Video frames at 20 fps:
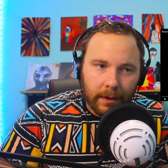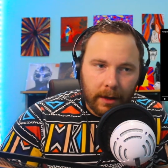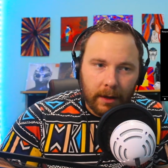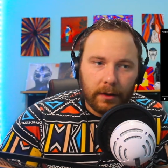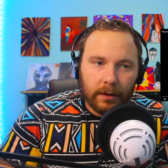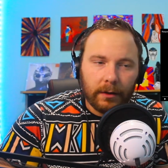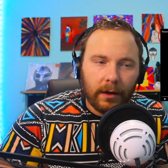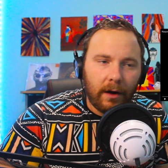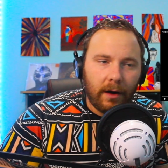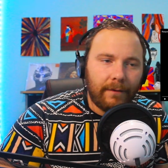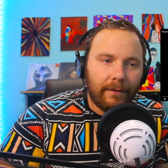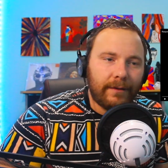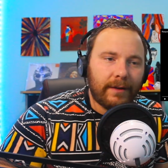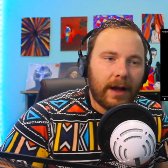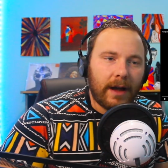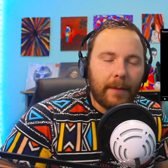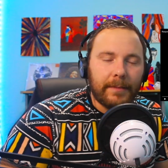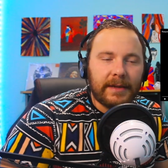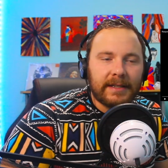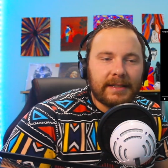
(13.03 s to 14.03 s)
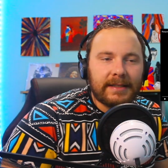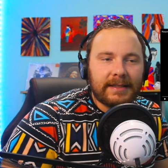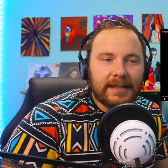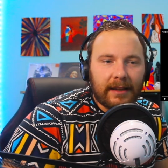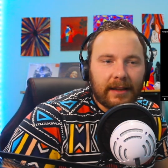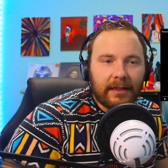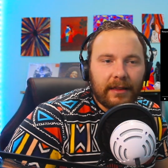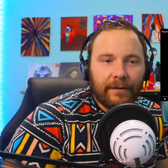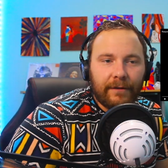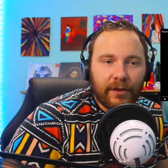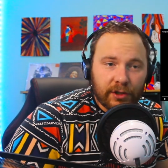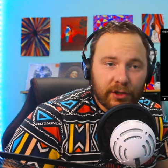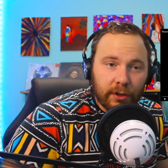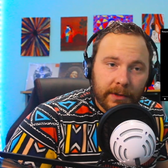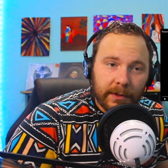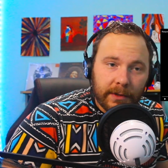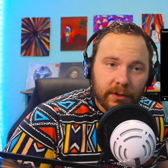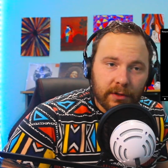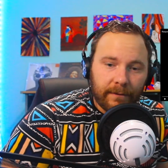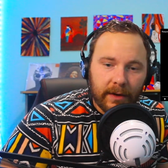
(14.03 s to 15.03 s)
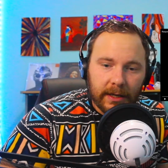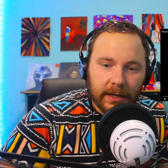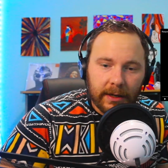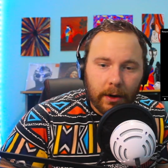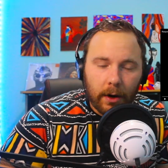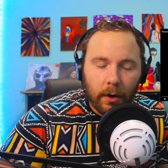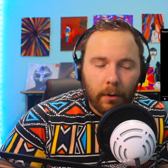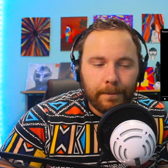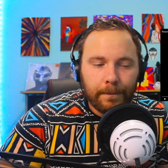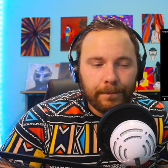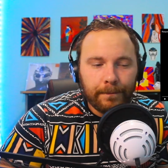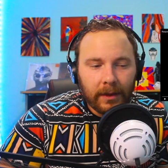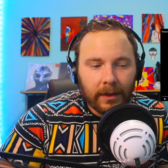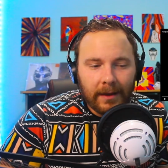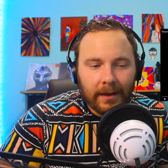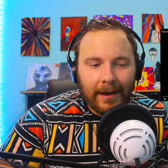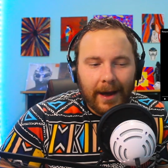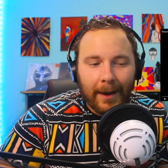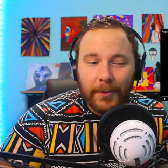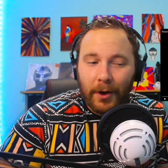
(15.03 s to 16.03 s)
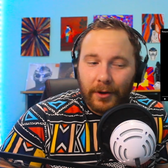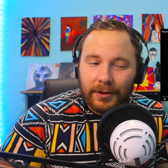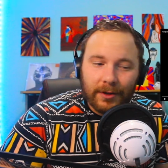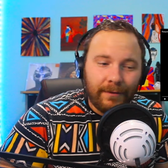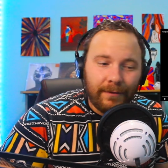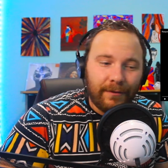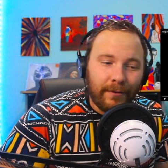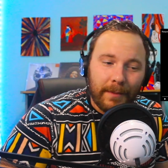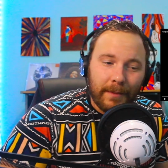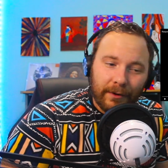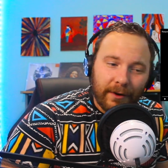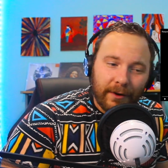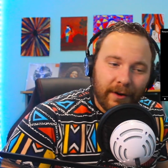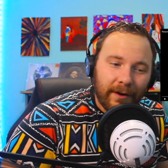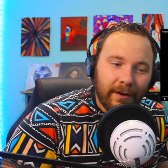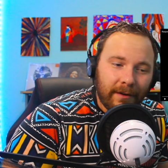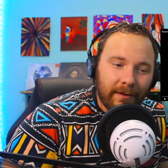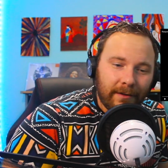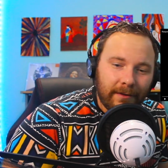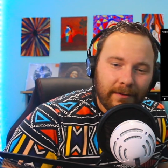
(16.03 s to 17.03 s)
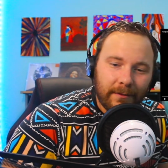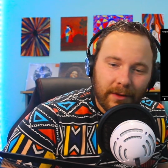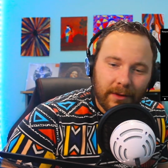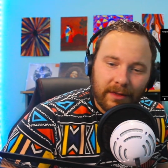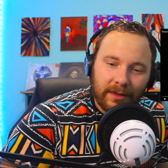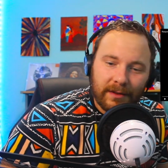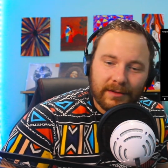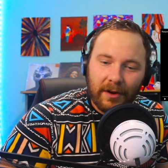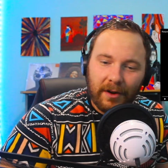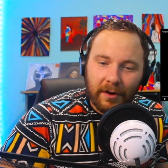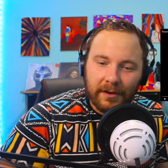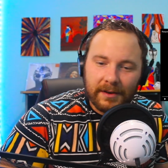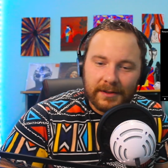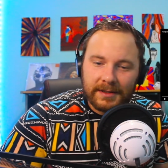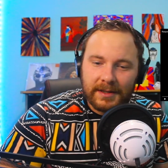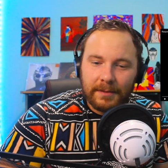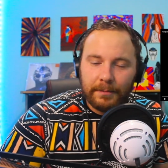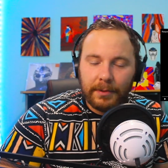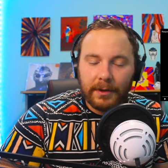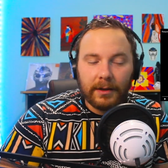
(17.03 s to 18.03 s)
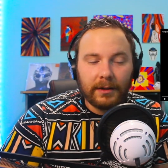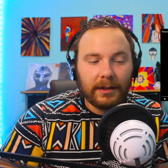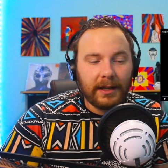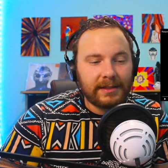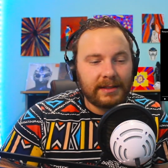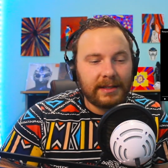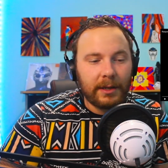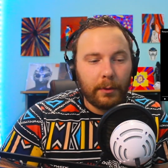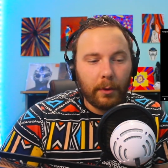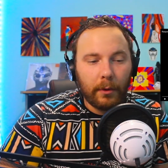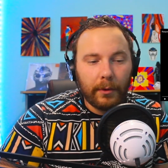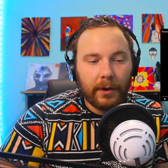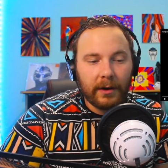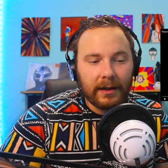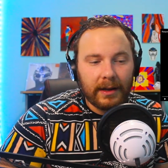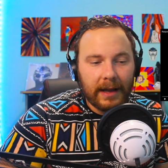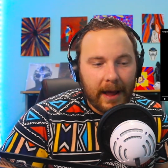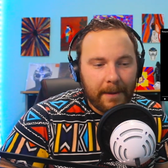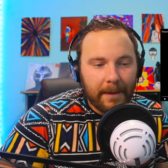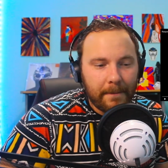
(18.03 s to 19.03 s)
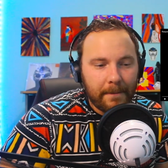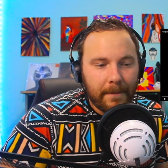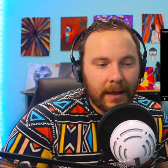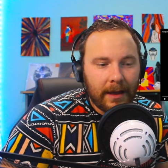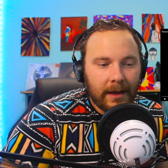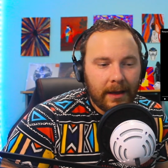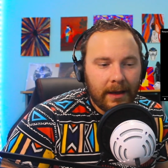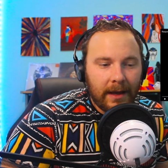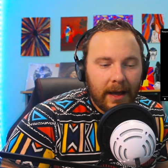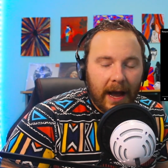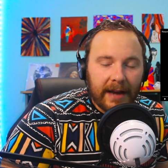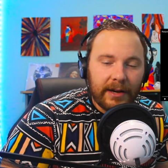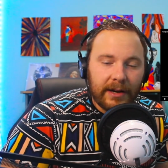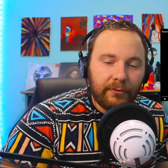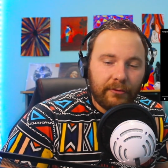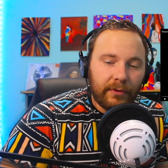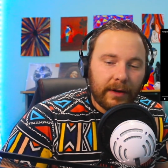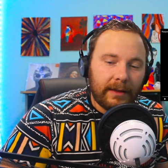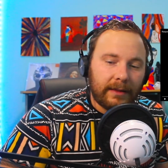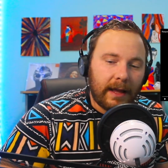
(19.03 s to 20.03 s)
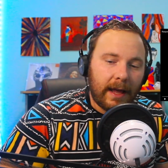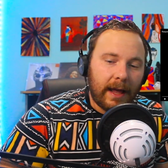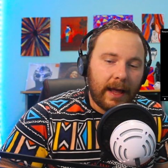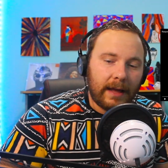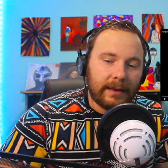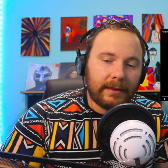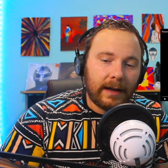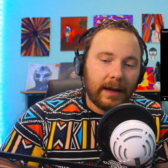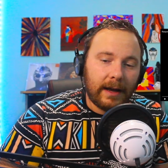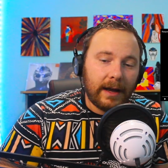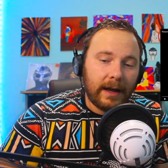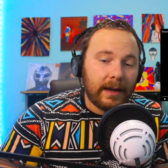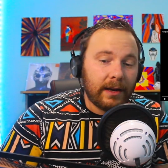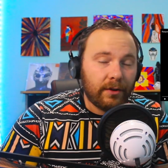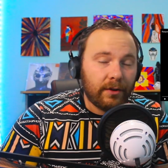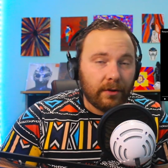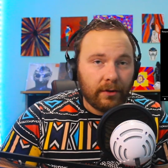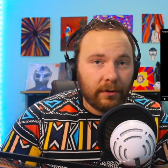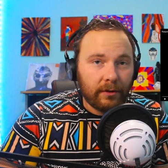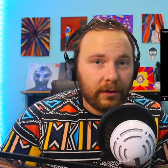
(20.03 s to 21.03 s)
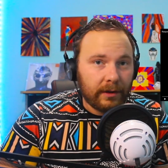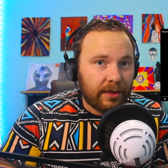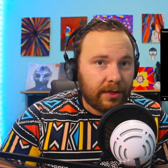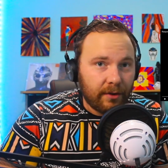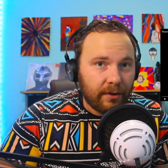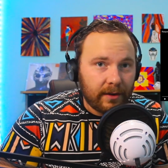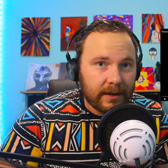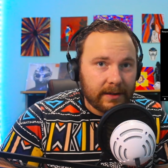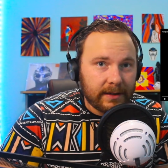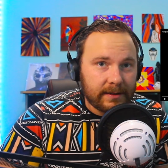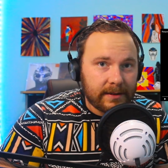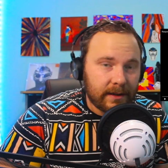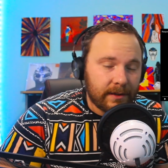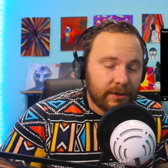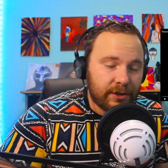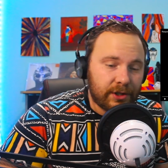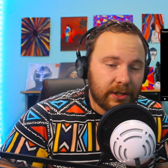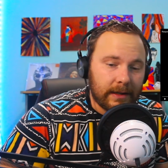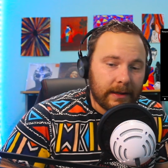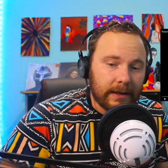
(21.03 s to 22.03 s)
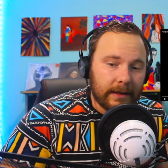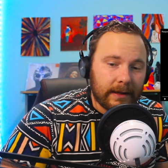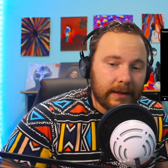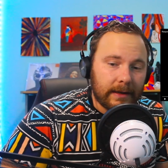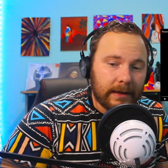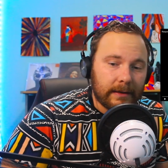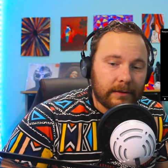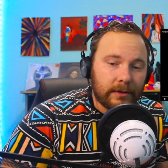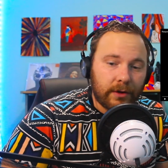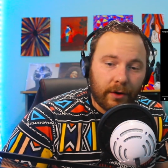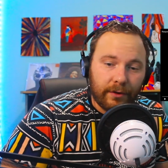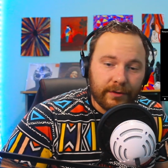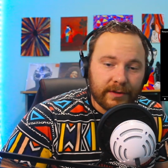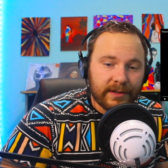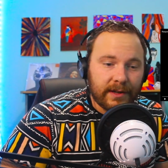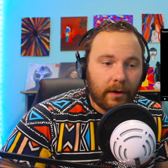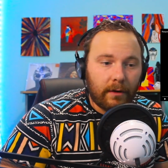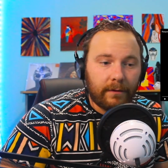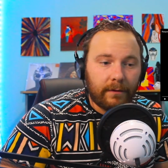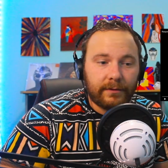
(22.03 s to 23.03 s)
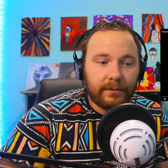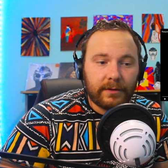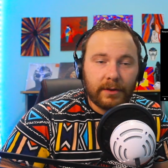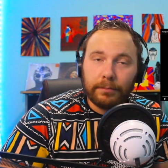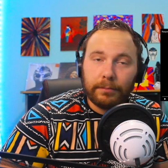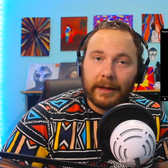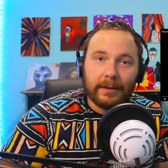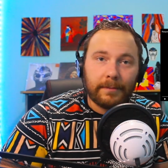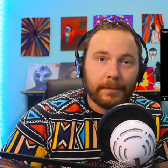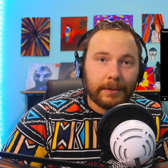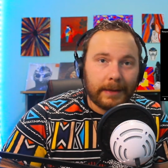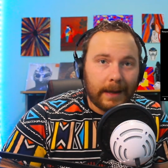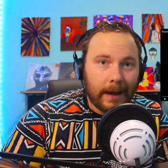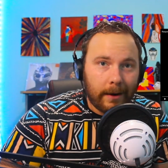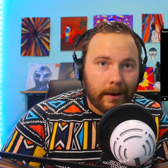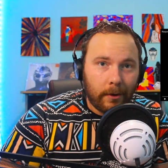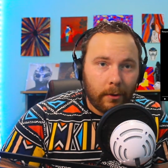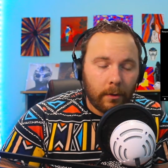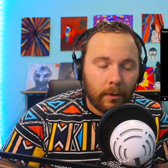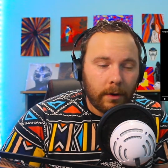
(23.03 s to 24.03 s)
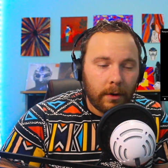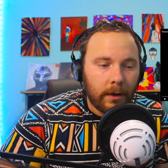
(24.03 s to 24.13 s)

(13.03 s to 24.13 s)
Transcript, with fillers: Love Got Me Sick, the official music video. I'm not too familiar with this artist, but let's see what we're gonna get. I did read that uh, in her early 30s, she taught herself to play the piano